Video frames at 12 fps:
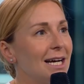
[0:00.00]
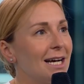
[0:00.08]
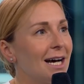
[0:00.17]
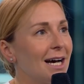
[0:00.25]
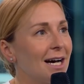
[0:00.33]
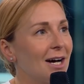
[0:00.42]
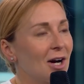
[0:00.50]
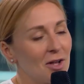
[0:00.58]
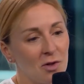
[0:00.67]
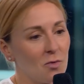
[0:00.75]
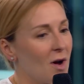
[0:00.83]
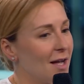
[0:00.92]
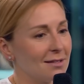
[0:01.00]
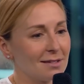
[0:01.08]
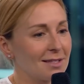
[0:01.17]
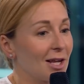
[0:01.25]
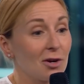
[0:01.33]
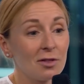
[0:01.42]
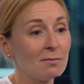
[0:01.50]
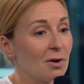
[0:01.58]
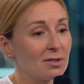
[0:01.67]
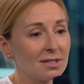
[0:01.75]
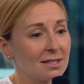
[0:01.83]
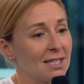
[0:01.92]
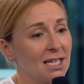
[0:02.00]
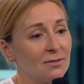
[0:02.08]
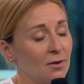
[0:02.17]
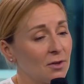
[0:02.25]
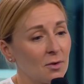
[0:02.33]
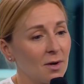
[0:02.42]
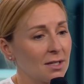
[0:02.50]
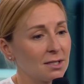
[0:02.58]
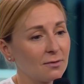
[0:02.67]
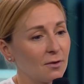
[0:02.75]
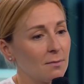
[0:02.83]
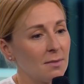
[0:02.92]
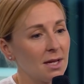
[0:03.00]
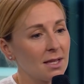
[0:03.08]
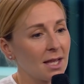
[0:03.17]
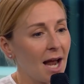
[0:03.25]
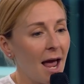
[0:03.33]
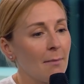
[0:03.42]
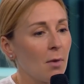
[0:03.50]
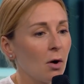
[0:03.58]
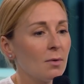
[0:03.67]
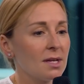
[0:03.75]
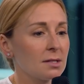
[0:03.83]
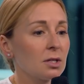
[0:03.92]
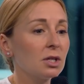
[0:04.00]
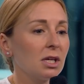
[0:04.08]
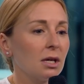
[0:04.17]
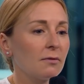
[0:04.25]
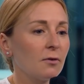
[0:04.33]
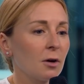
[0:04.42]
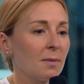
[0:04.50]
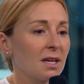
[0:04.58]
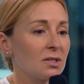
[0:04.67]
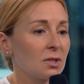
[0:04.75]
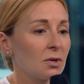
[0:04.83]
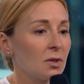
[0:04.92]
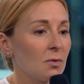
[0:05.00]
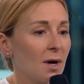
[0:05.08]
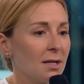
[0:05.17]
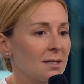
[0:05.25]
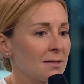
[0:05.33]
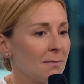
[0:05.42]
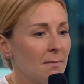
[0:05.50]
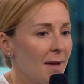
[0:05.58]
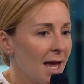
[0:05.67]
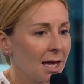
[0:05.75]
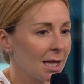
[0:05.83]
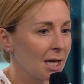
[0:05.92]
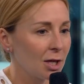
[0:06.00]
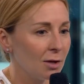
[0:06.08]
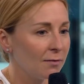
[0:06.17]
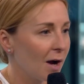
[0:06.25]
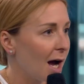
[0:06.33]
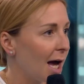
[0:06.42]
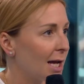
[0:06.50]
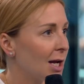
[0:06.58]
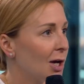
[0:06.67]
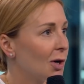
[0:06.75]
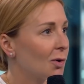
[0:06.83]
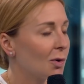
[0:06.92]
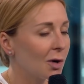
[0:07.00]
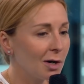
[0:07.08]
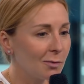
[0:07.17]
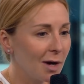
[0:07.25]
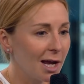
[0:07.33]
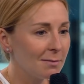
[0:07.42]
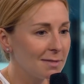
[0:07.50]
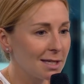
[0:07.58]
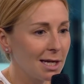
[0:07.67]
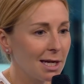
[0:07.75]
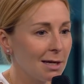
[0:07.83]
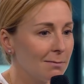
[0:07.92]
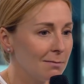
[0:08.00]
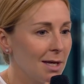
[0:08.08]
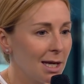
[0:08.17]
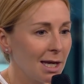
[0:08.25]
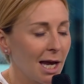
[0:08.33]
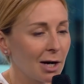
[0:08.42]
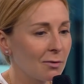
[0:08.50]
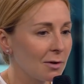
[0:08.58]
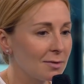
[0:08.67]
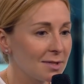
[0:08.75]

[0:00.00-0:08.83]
are the ones that are the most successful, and the ones for me that I'm always looking for, because they're the ones, man, like you've got Gordon Ramsay, me, and Aaron